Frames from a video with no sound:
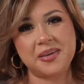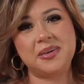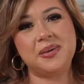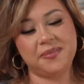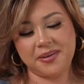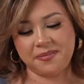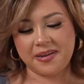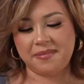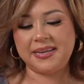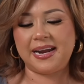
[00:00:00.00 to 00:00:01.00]
you and your
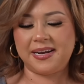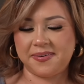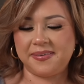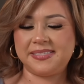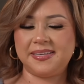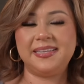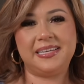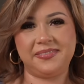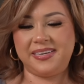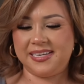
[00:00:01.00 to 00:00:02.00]
family are going to
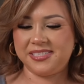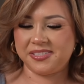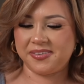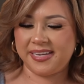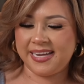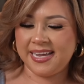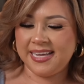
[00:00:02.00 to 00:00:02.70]
love and enjoy.